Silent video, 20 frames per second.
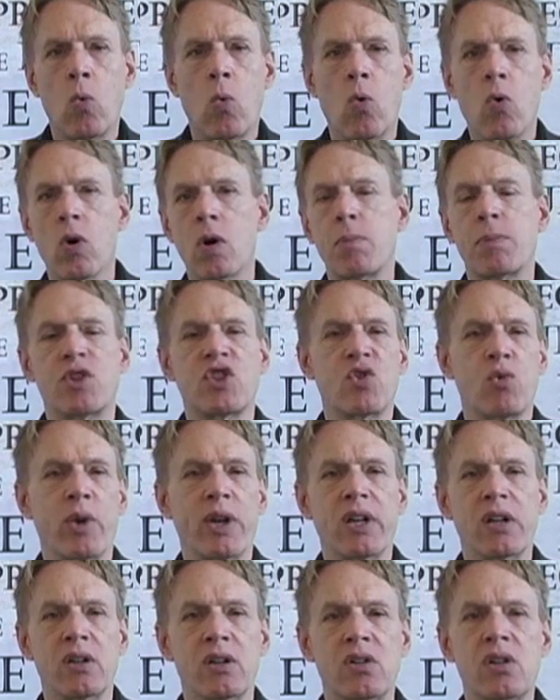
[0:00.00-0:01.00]
war
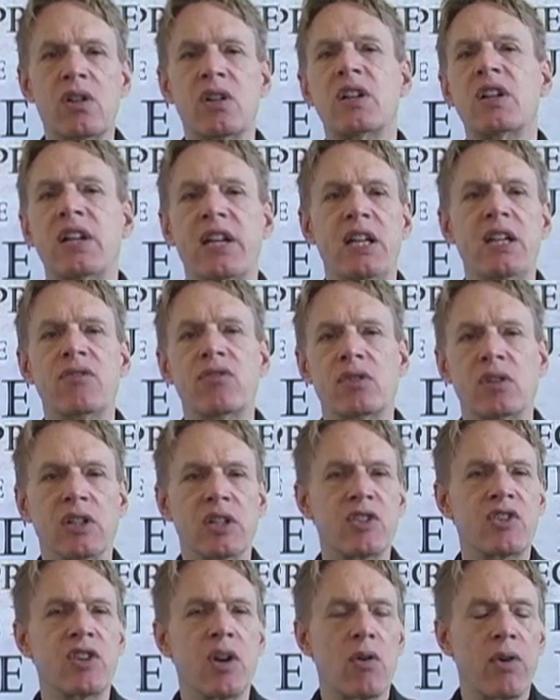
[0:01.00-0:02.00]
between good and evil
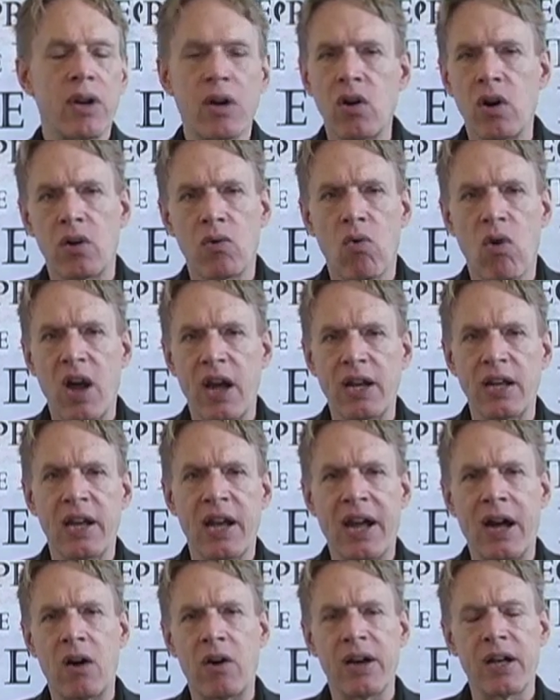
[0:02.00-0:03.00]
is going on right
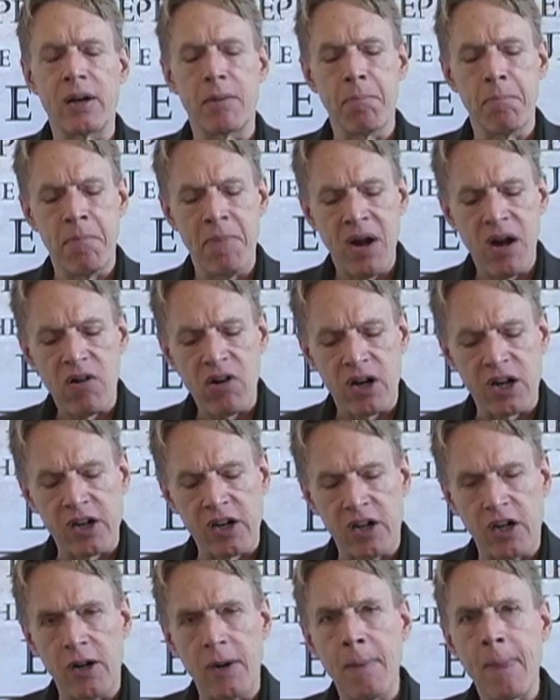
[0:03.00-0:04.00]
now, and
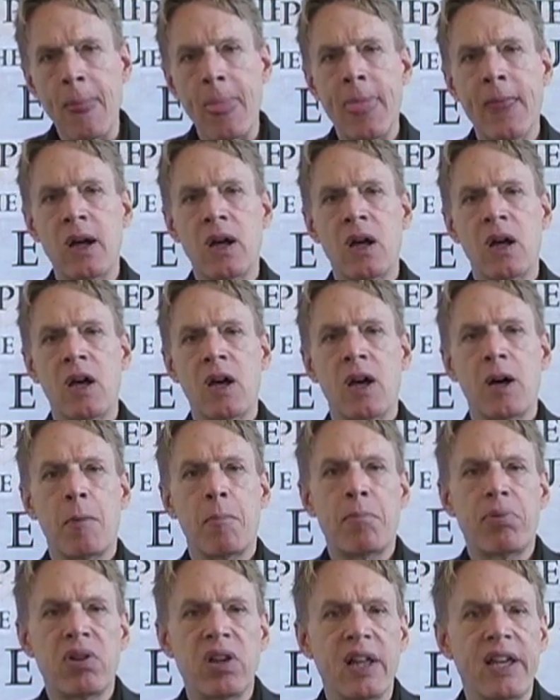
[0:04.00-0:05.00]
America
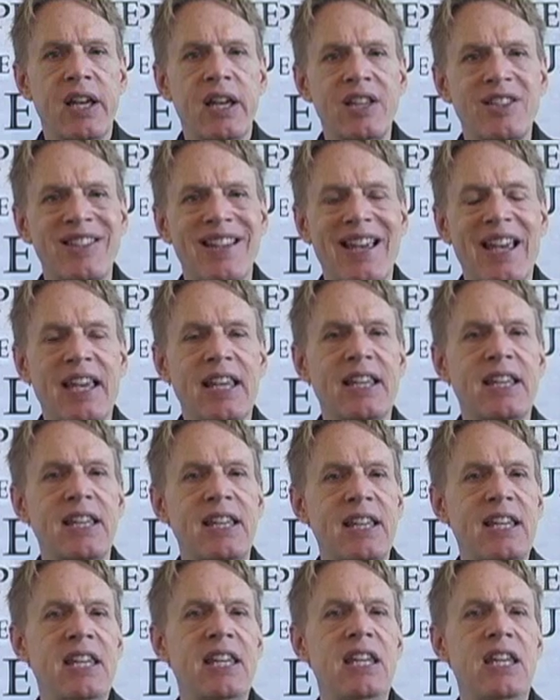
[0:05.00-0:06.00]
plays a
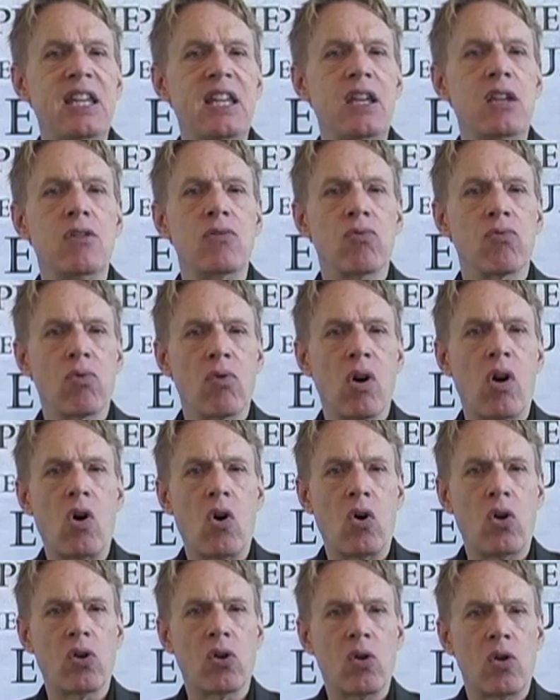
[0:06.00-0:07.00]
key
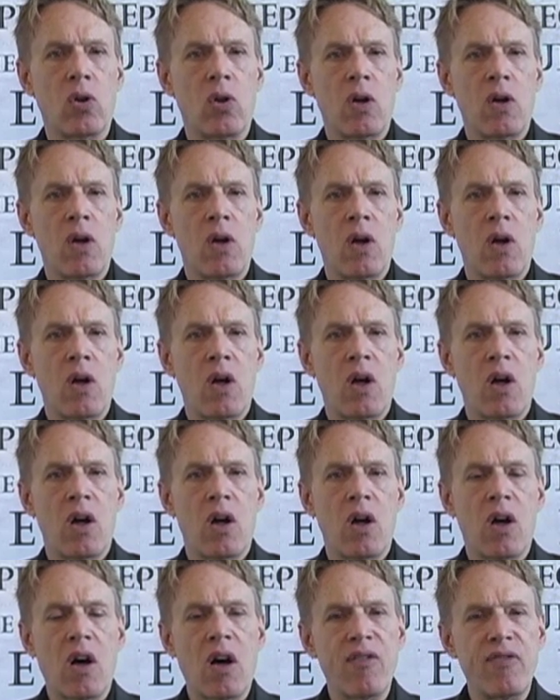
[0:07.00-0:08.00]
role,
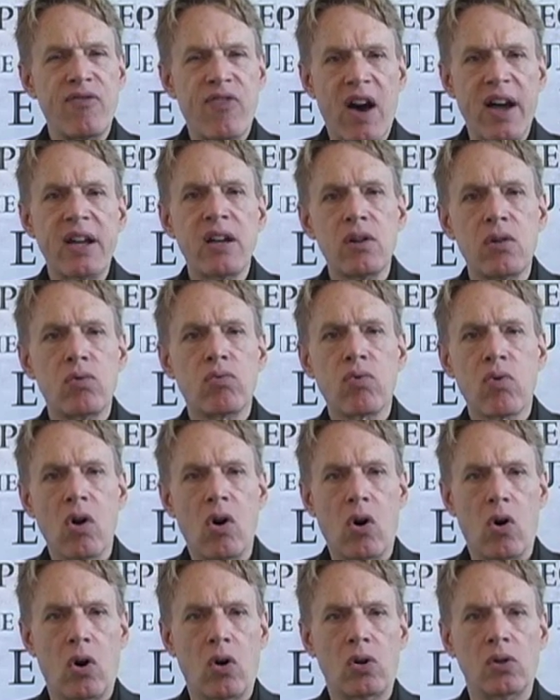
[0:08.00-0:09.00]
a vital
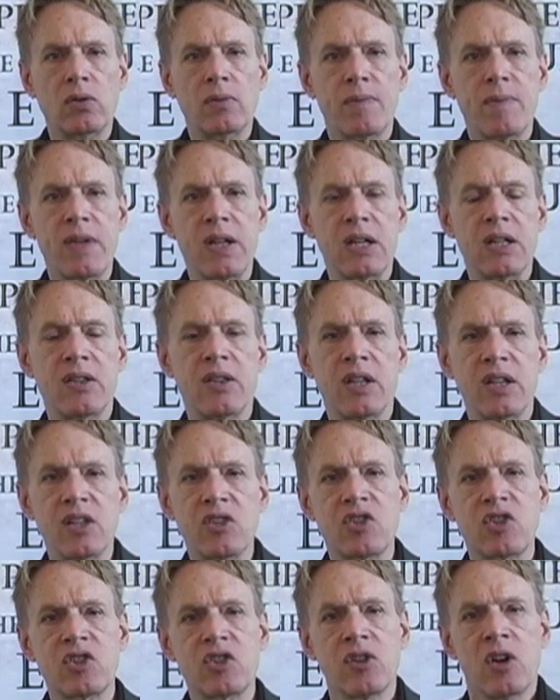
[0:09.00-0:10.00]
role in
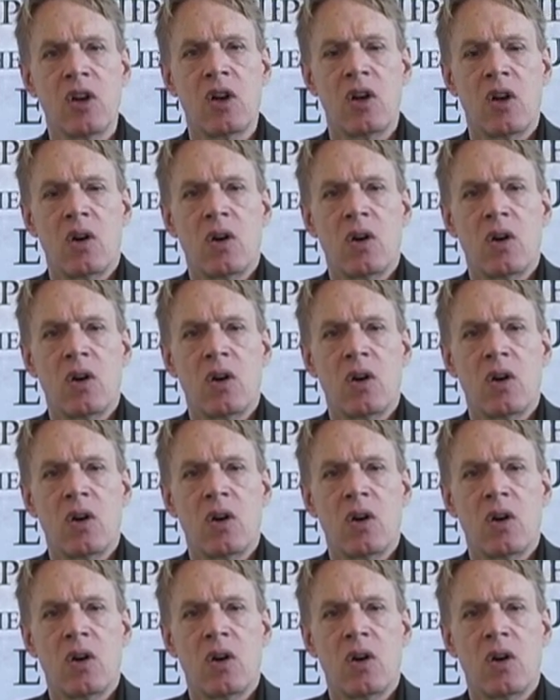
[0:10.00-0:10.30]
this